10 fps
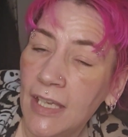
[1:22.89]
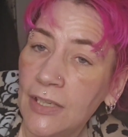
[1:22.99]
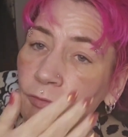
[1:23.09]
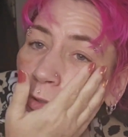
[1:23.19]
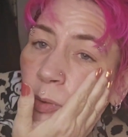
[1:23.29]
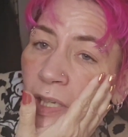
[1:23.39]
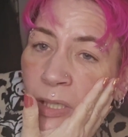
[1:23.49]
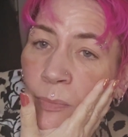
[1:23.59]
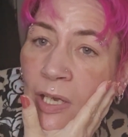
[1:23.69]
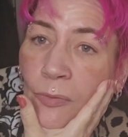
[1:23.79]
If you
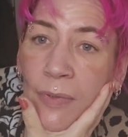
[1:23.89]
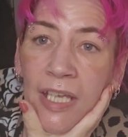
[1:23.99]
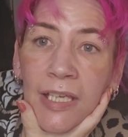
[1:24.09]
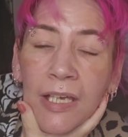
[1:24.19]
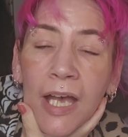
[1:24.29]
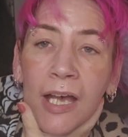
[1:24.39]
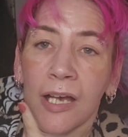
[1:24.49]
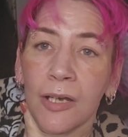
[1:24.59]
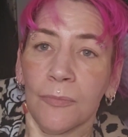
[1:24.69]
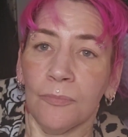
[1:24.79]
email me
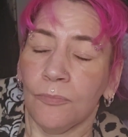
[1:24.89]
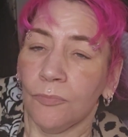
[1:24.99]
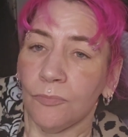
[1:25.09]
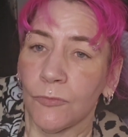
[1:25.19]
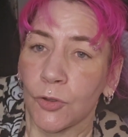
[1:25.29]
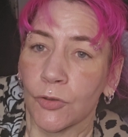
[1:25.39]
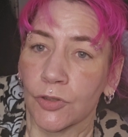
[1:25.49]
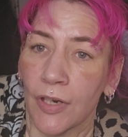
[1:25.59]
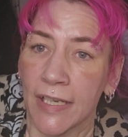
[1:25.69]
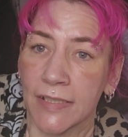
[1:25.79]
your
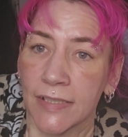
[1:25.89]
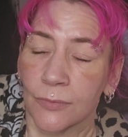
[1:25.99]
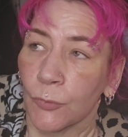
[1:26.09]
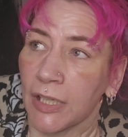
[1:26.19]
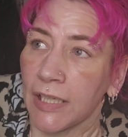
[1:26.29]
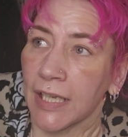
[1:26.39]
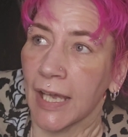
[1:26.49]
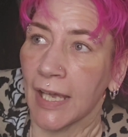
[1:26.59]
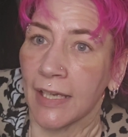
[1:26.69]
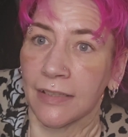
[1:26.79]
address, I
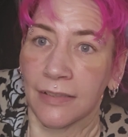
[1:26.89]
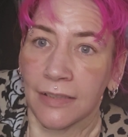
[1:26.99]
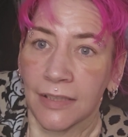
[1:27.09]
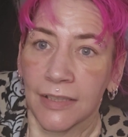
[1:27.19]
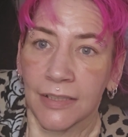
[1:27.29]
can